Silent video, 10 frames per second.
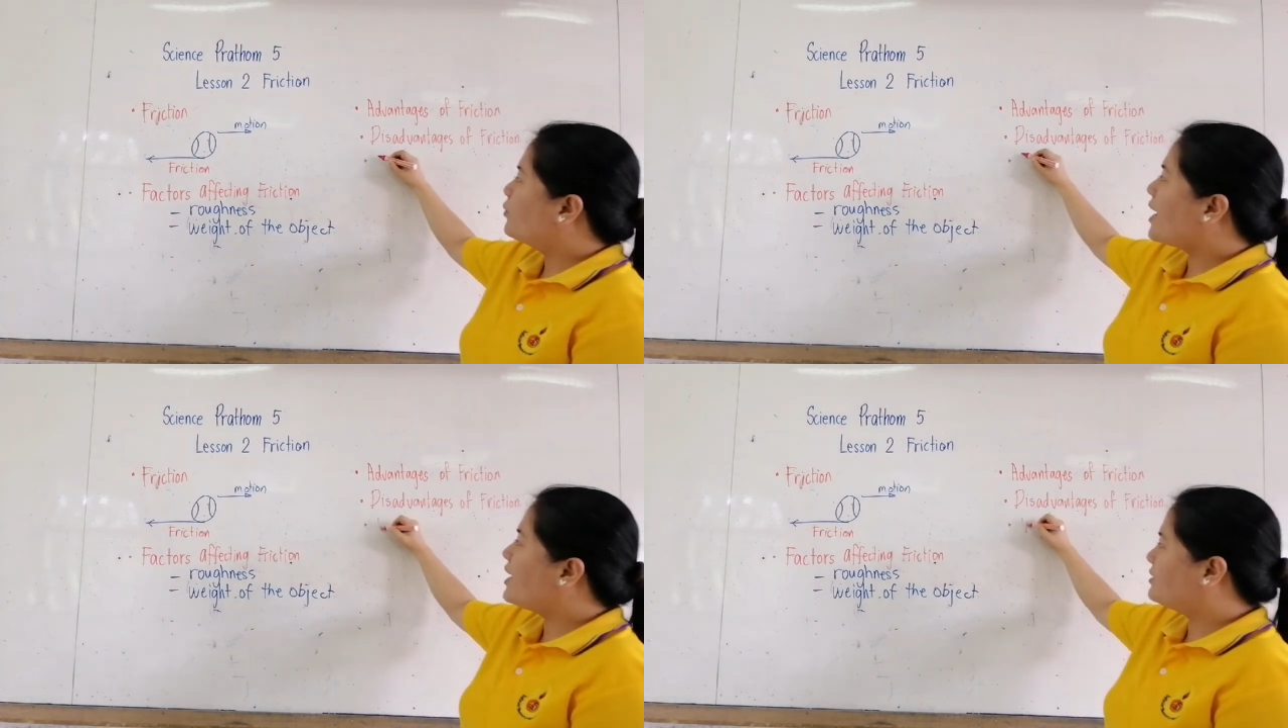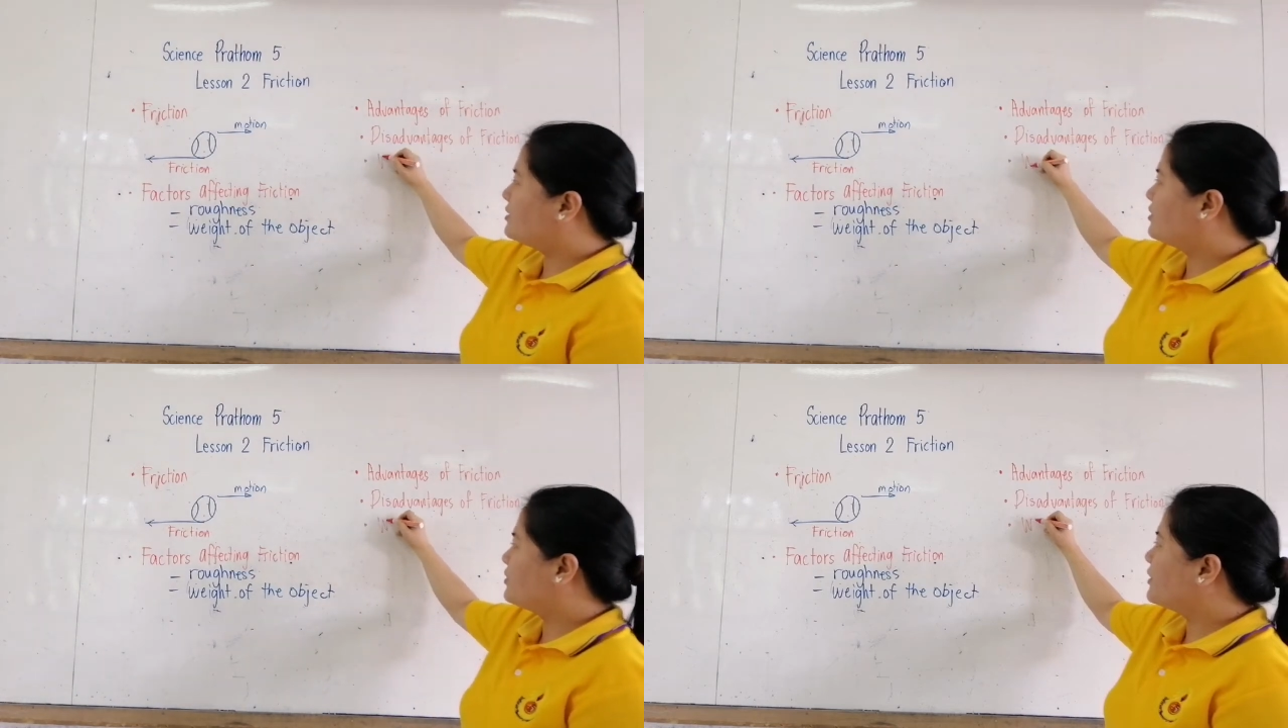
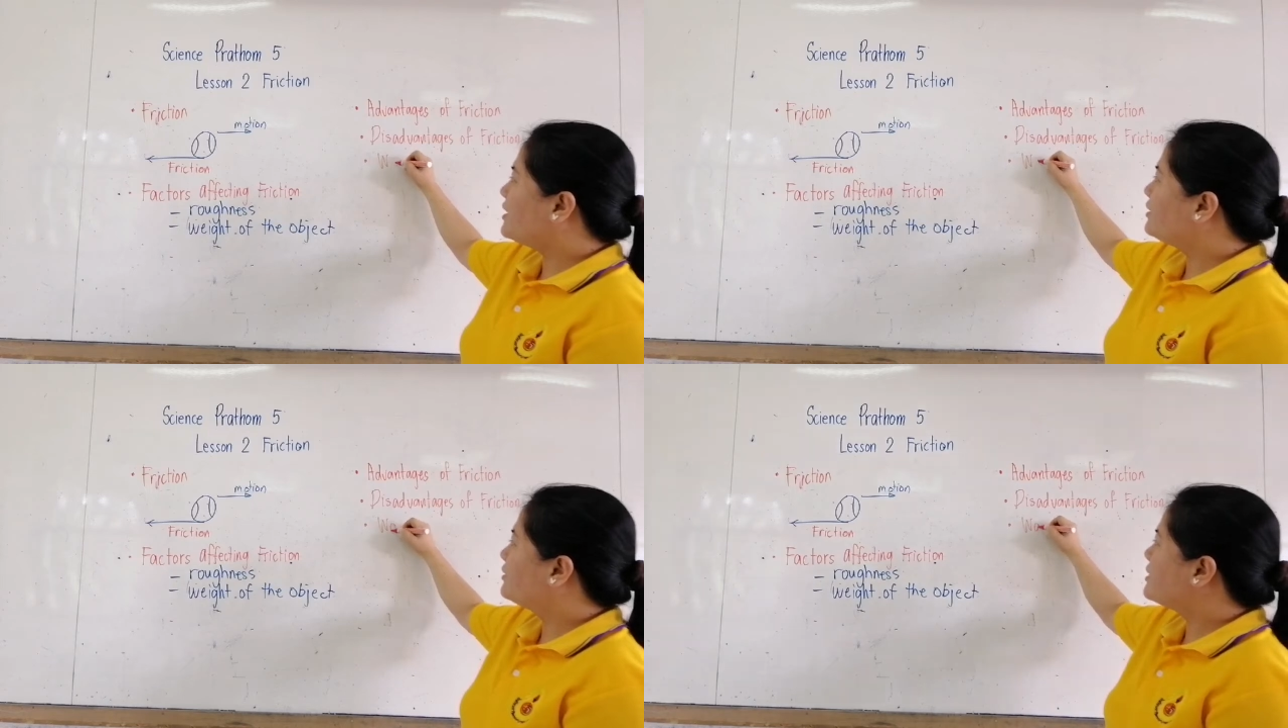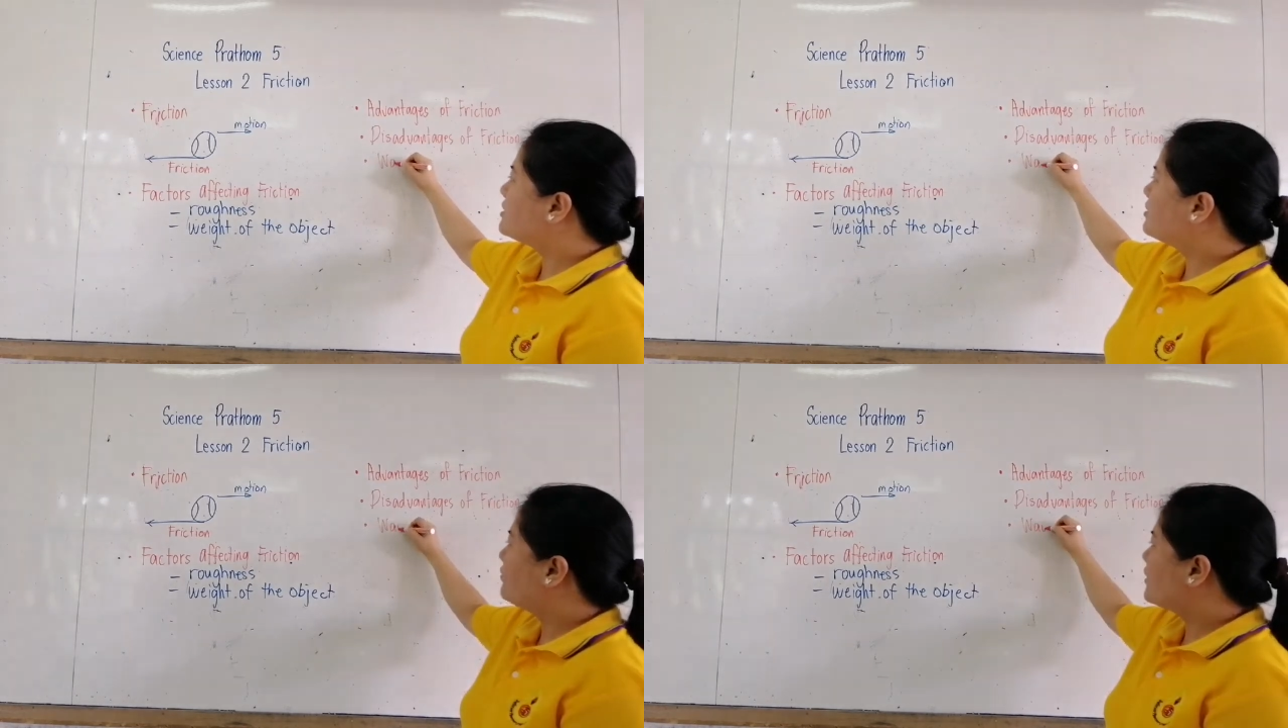ways to
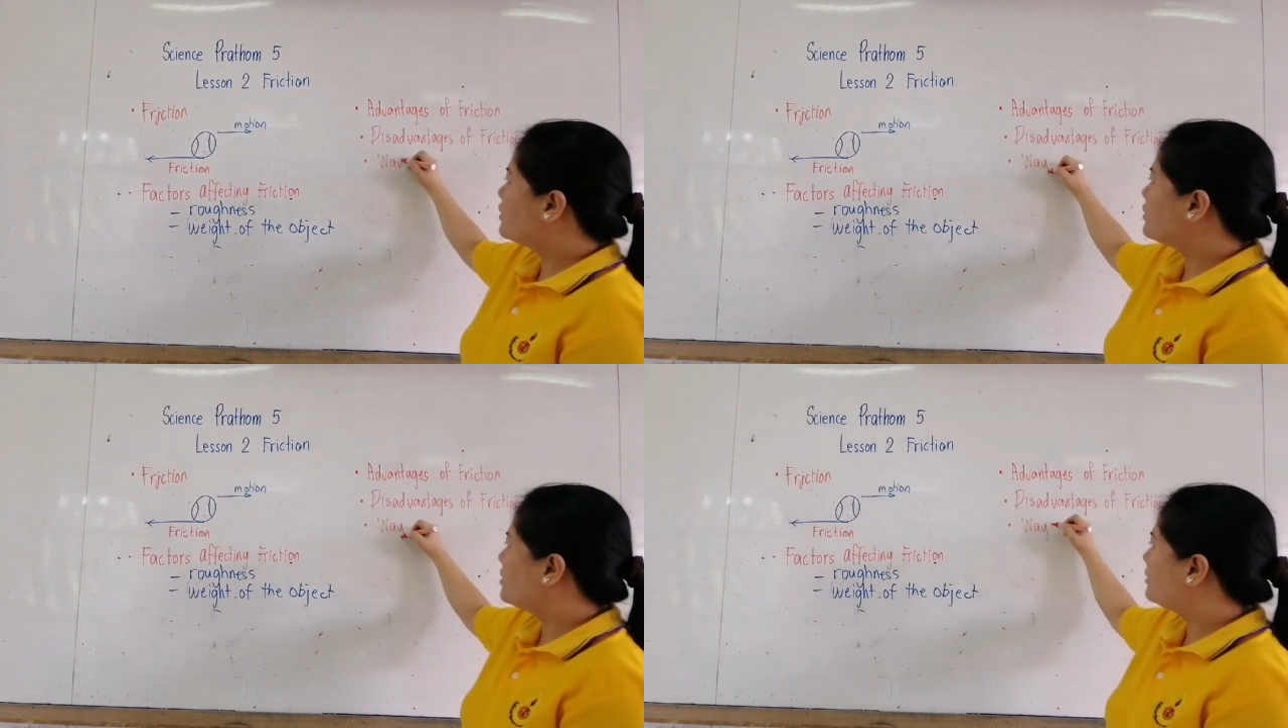increase friction.